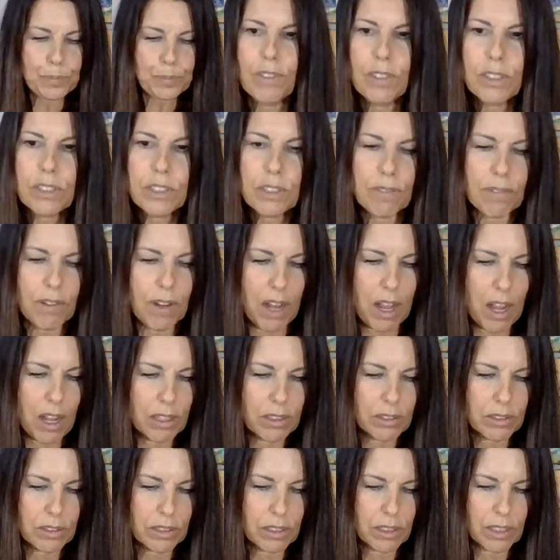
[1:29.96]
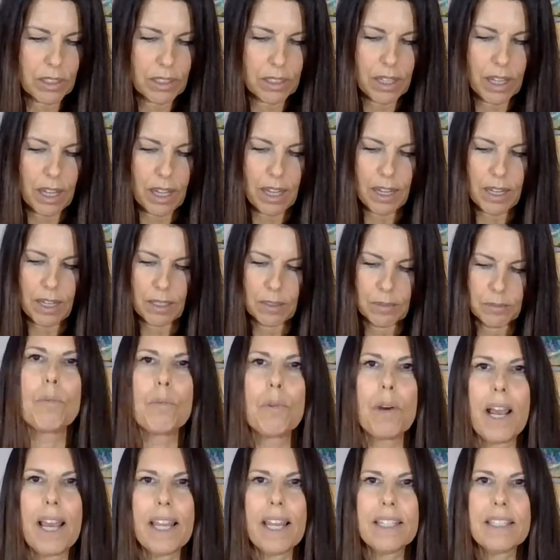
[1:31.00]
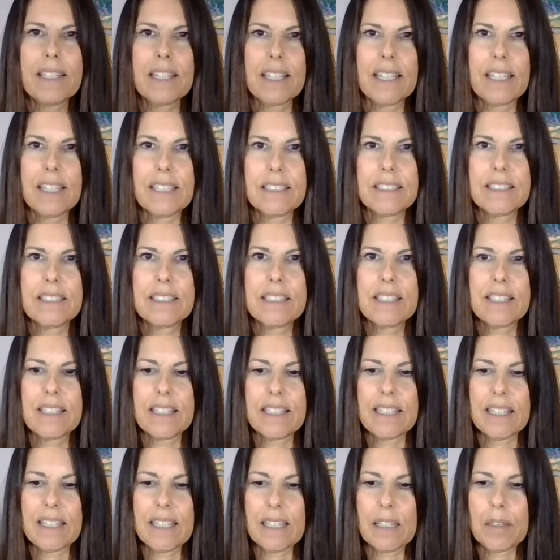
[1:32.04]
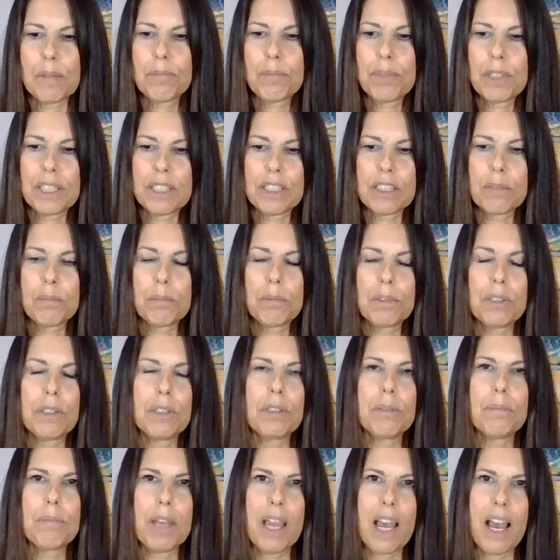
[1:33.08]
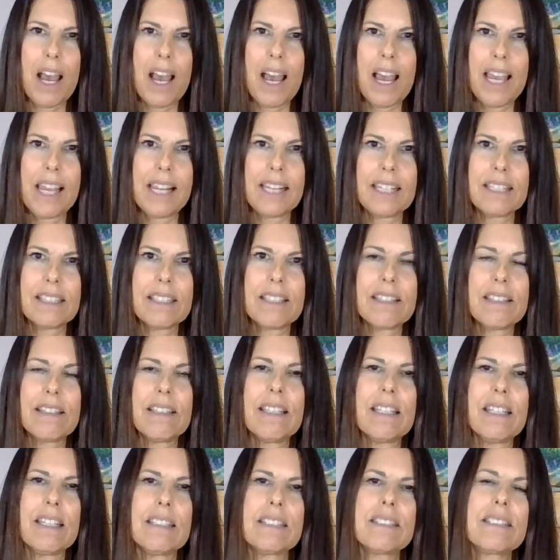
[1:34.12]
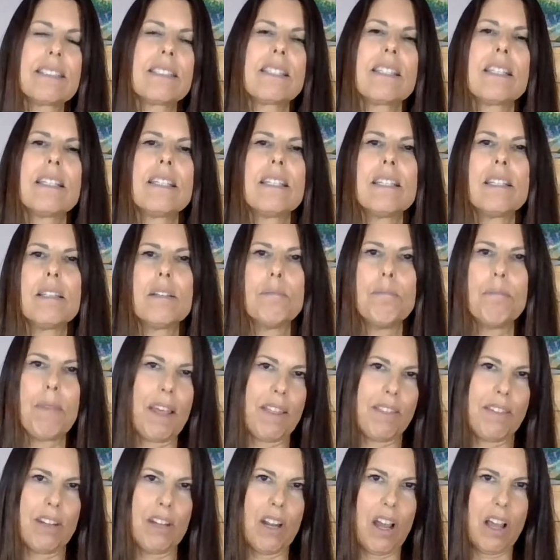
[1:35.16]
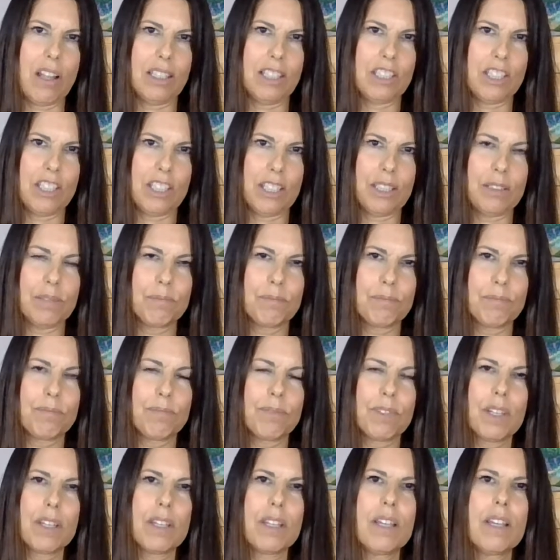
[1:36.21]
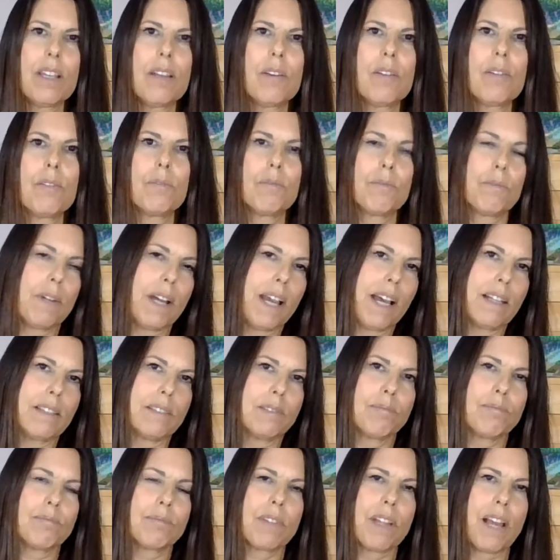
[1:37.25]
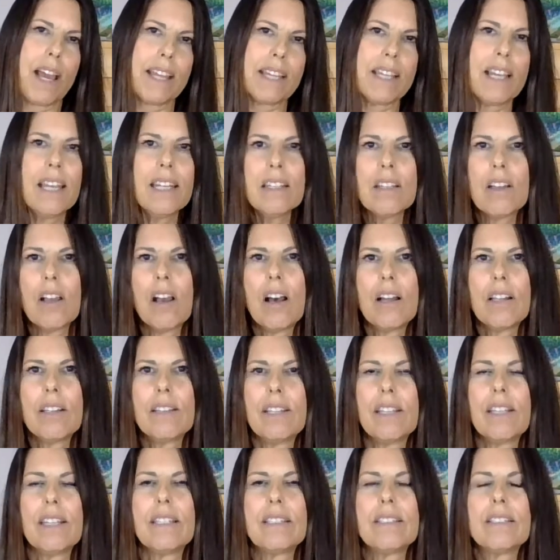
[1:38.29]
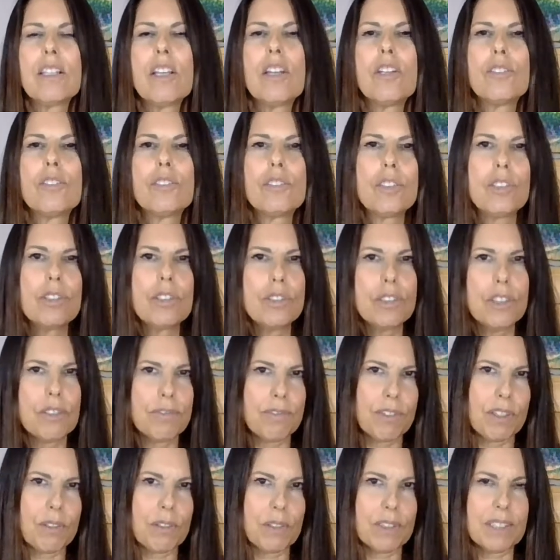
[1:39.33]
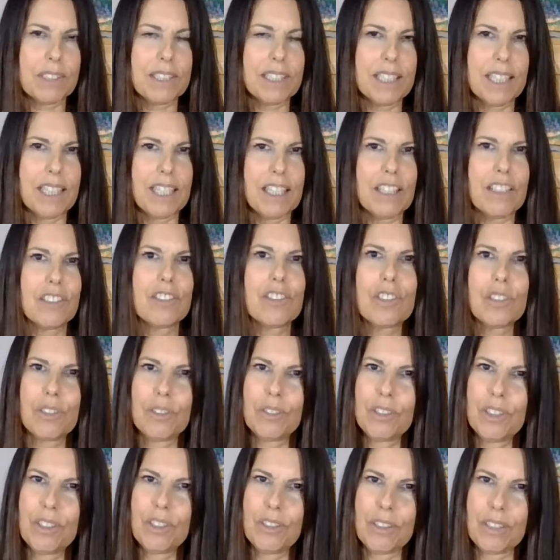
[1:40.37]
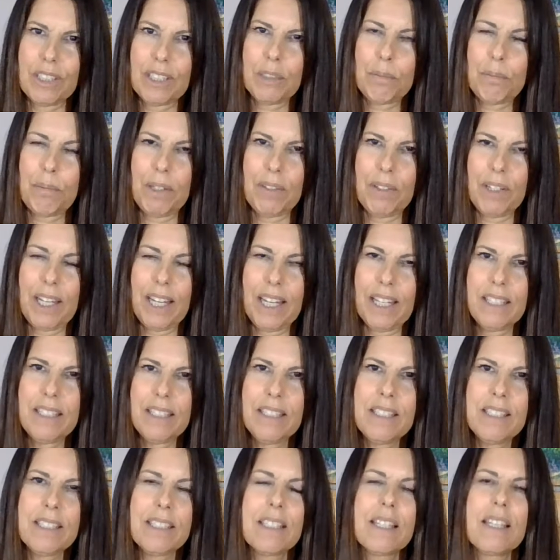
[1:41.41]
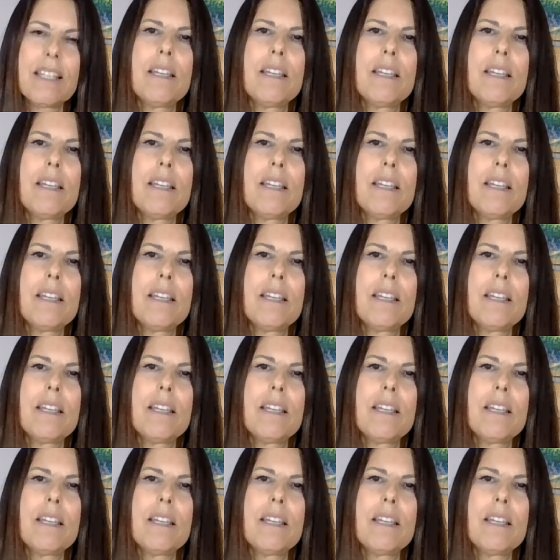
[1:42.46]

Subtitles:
first of all, what is the principle behind this methodology? Well, I kind of call this choose your frequency, choose your experience,